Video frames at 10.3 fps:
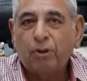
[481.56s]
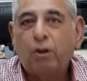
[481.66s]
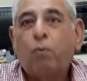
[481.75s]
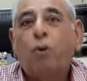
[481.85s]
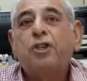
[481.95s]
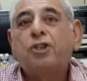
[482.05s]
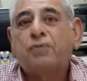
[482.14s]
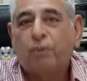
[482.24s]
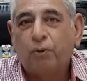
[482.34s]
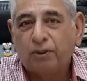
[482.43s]
a voice
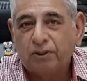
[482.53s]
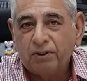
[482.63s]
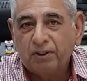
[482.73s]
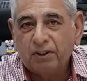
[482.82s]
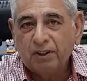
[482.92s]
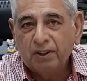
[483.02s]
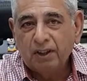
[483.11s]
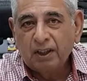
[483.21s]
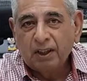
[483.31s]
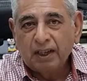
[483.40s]
phone,
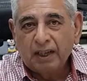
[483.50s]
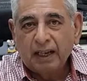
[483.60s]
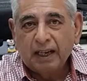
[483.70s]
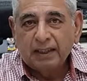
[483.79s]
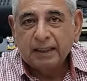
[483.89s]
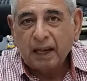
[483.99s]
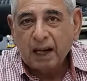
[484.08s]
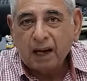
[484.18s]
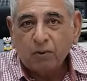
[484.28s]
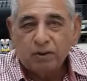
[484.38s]
and
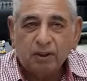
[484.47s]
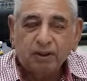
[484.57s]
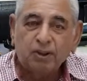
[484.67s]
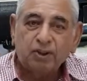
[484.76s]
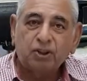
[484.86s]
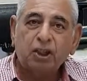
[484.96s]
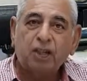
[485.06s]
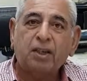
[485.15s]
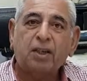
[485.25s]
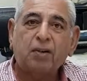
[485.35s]
how the
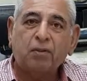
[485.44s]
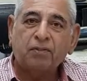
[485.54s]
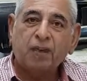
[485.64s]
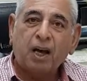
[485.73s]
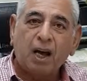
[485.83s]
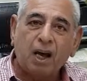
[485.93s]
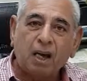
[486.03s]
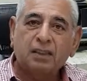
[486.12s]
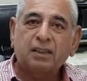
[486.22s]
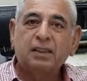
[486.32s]
chakra of the
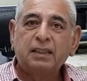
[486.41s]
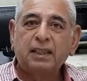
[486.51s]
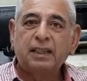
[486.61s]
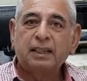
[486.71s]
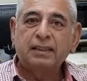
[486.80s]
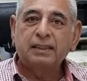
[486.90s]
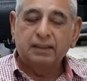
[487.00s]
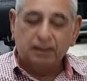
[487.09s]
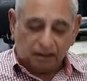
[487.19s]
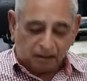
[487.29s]
heart
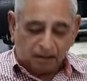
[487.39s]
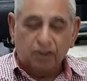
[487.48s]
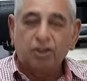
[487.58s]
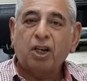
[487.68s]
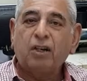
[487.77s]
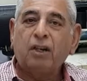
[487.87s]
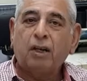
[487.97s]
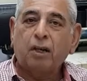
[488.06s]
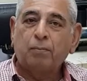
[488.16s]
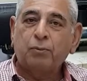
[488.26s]
and the chakra
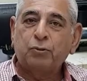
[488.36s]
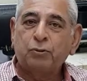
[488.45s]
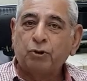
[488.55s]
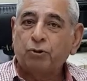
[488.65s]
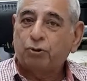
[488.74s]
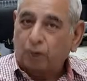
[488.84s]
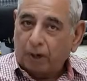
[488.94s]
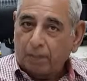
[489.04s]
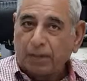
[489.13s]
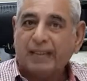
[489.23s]
up to your
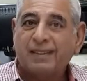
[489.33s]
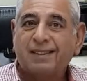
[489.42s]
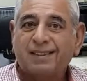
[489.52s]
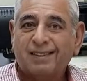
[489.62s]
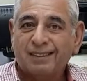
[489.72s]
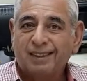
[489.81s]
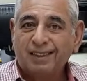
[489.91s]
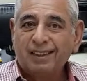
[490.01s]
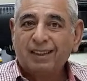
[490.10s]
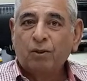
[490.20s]
solar plexus
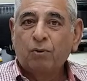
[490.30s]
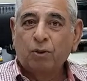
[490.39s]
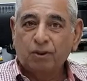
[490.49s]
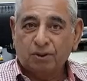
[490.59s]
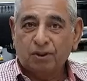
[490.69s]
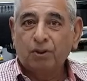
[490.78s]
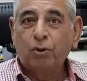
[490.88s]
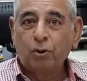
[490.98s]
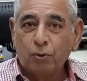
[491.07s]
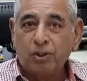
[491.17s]
was
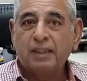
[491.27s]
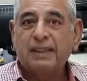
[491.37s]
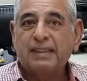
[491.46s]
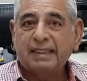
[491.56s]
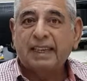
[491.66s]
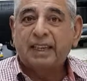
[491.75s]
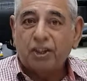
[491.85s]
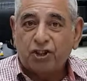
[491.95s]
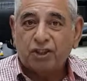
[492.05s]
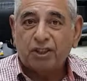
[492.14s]
losing its
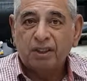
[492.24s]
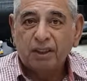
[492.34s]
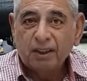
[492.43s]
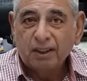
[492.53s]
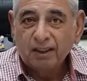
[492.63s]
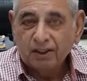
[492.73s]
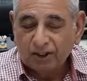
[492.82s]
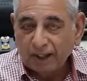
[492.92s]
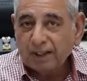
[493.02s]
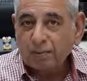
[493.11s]
energy
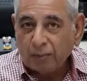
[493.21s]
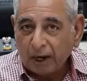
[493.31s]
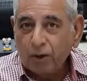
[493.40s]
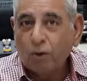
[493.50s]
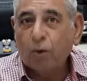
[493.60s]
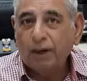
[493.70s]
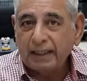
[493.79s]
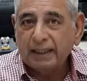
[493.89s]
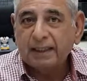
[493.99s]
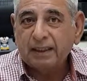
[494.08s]
just by
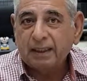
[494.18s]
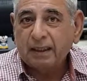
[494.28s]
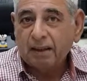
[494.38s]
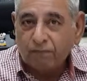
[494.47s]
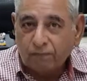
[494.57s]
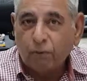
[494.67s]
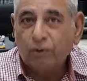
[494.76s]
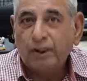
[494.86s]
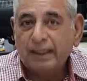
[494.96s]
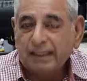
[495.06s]
holding a
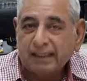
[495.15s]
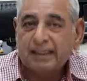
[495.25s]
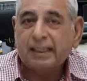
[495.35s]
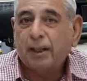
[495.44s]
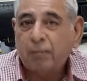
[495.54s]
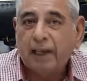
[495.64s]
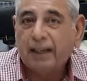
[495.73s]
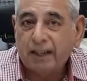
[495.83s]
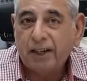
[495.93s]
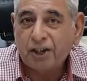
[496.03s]
phone in the standby
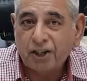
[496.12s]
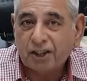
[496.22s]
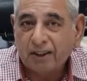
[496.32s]
condition.